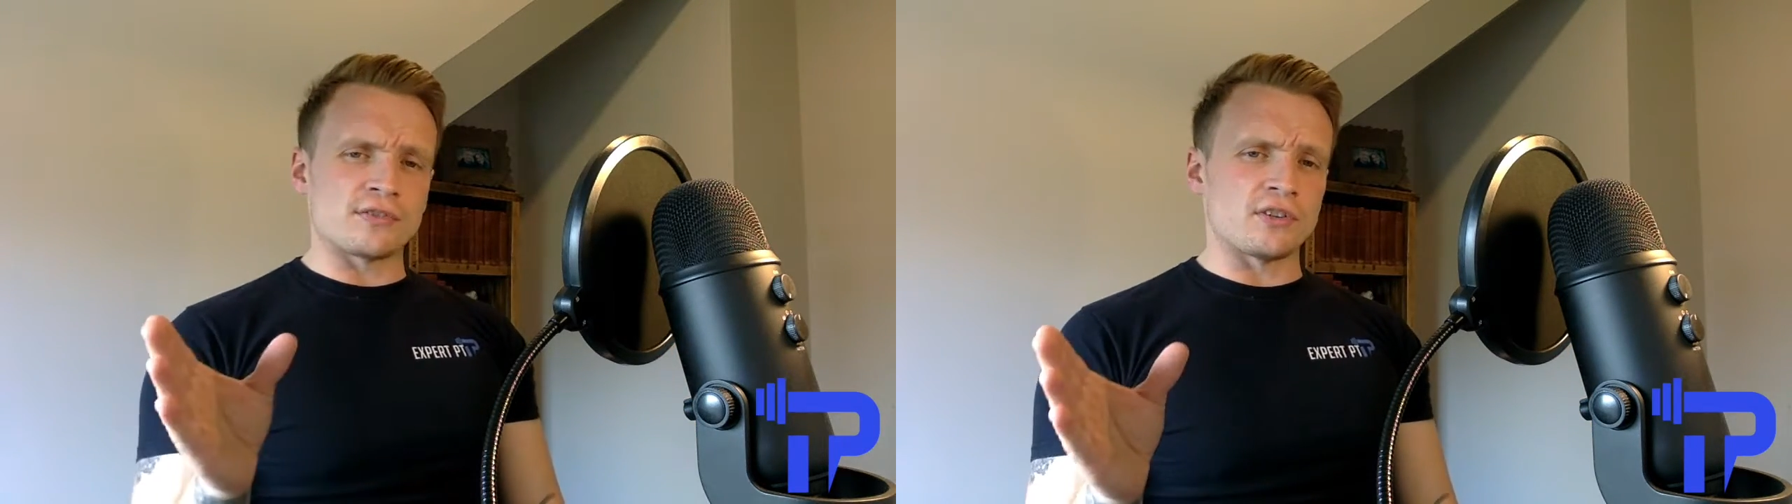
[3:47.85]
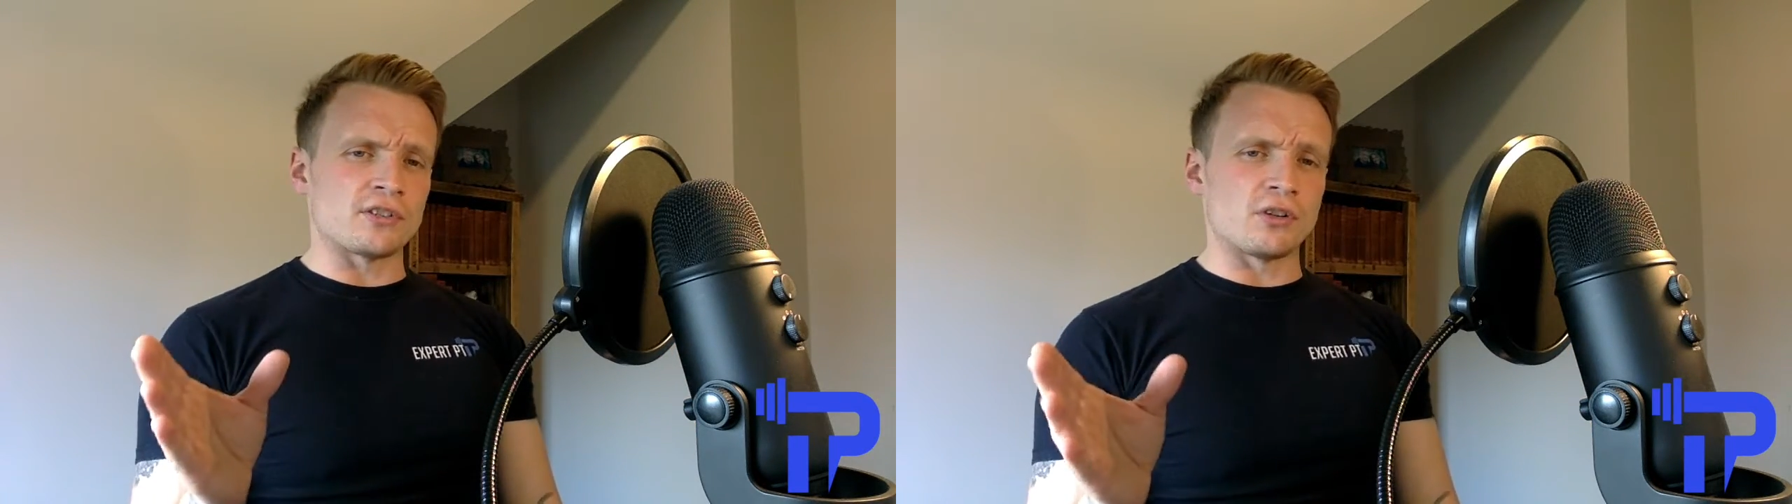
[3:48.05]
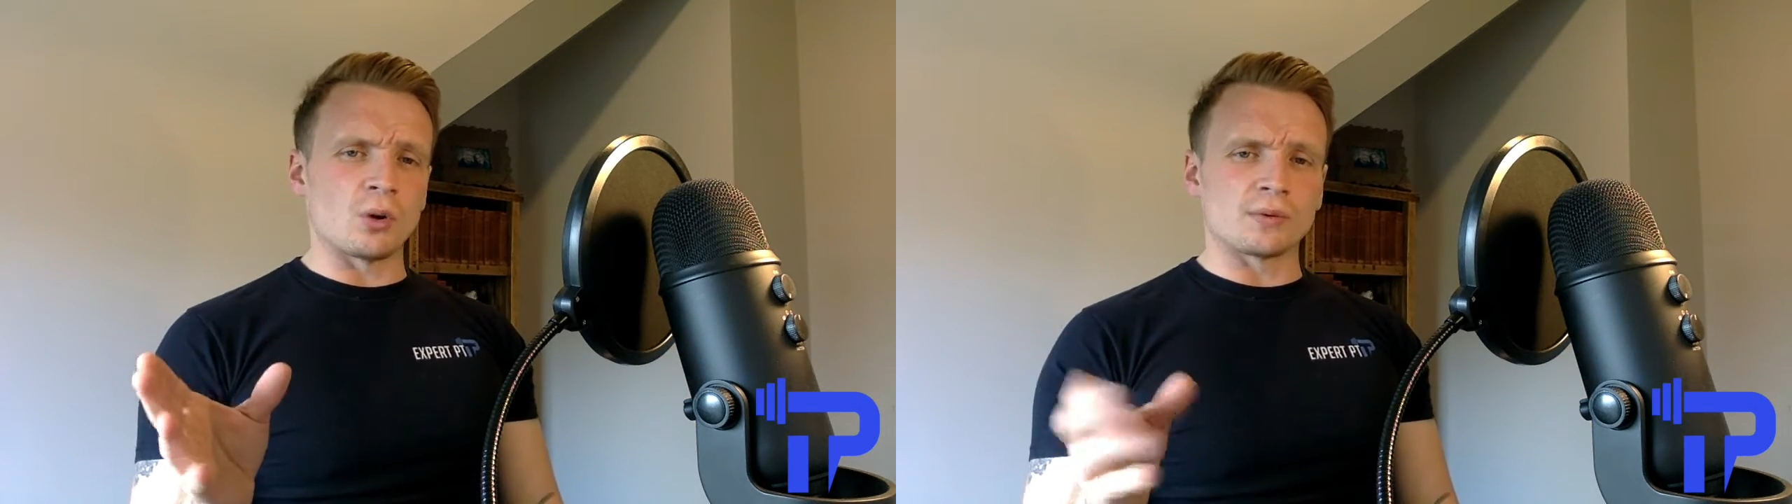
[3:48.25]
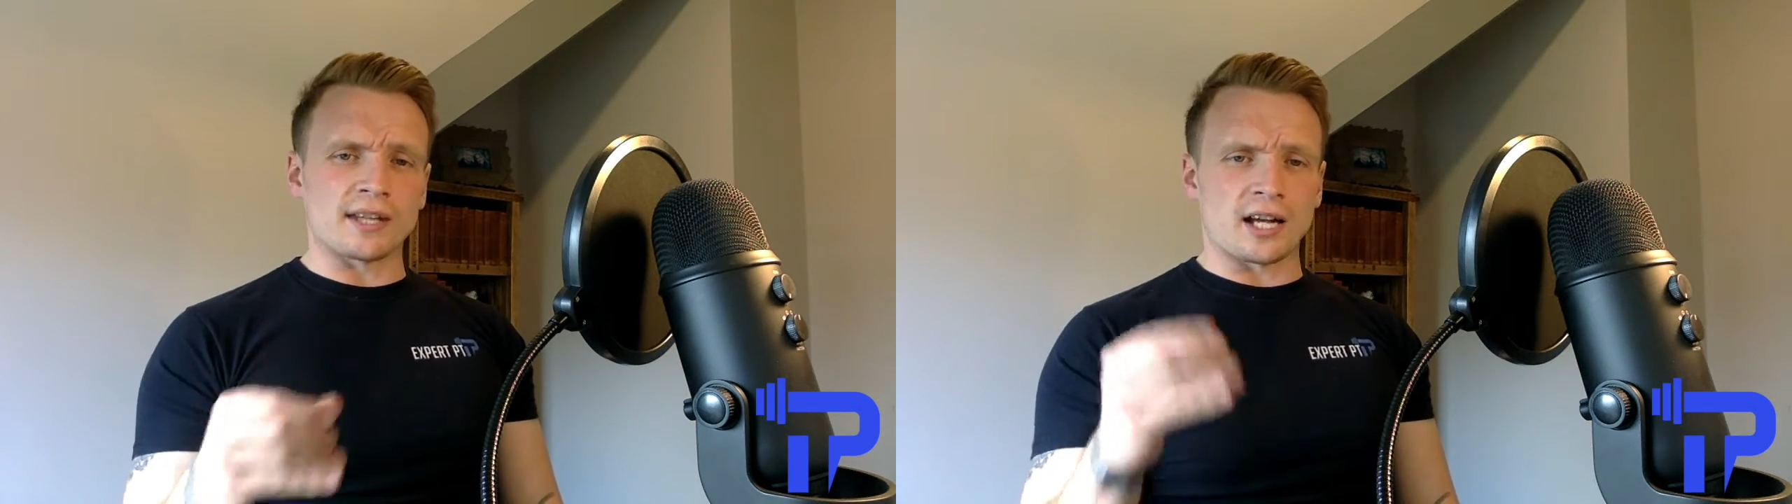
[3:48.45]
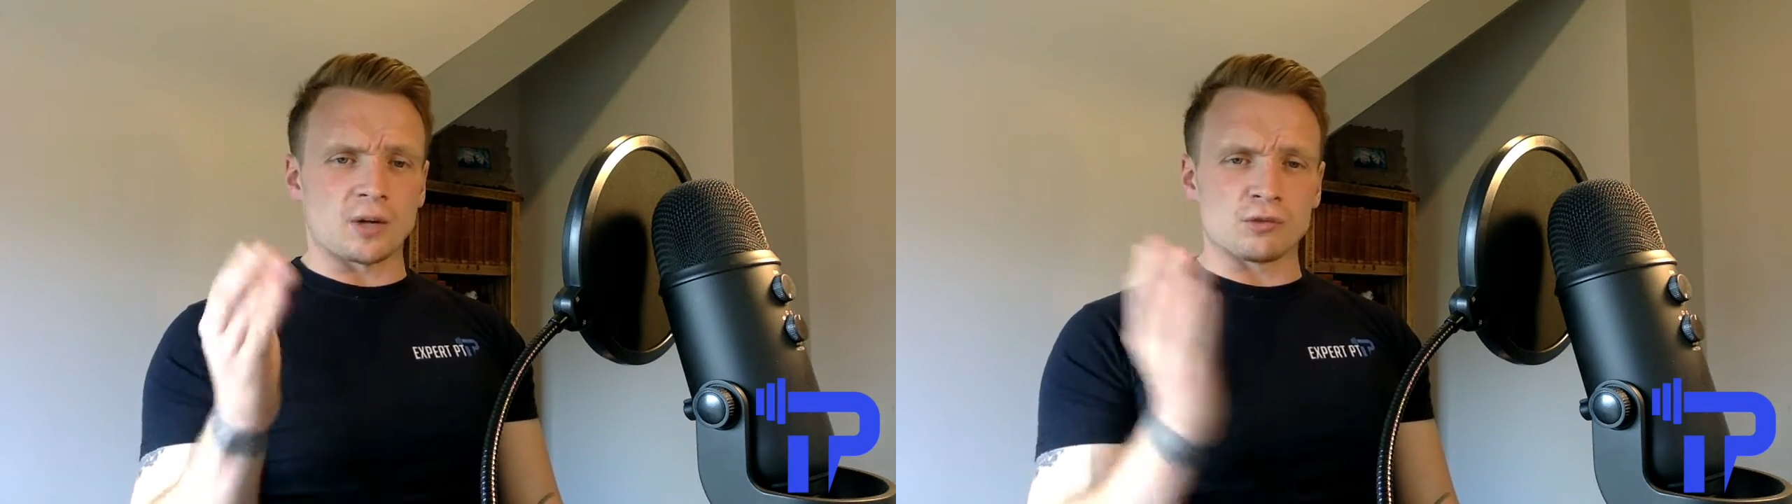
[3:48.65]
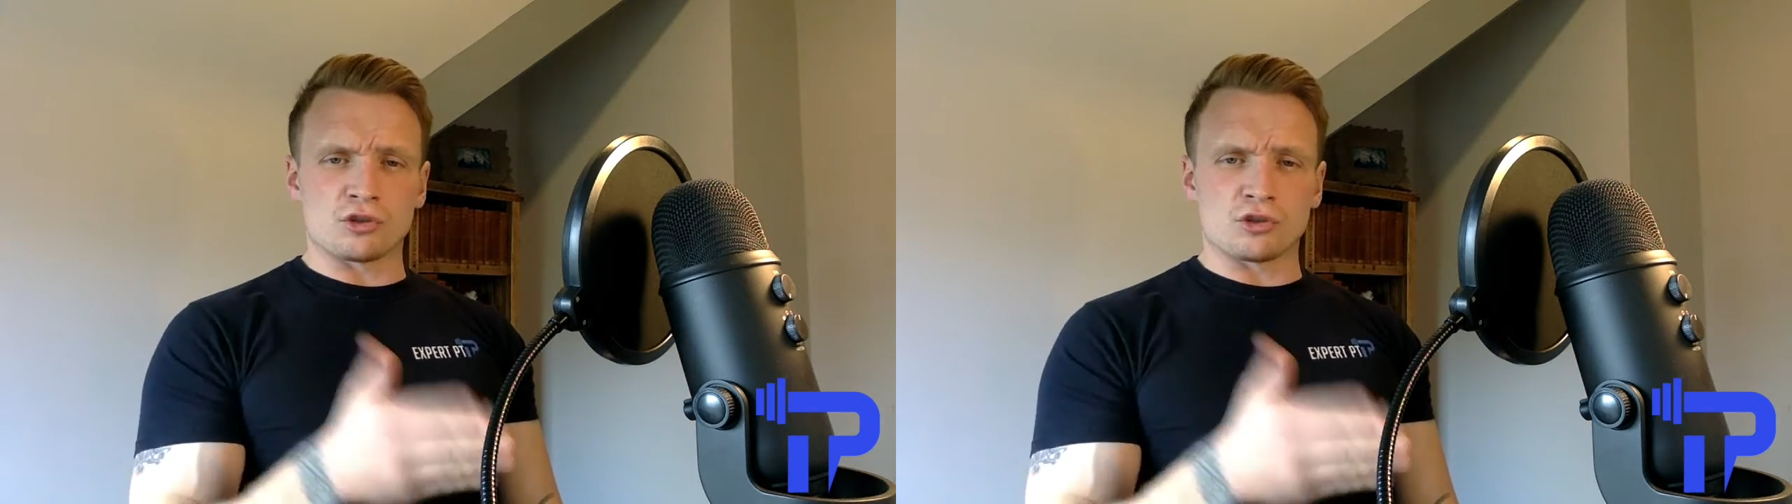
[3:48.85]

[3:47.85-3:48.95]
for you to note down.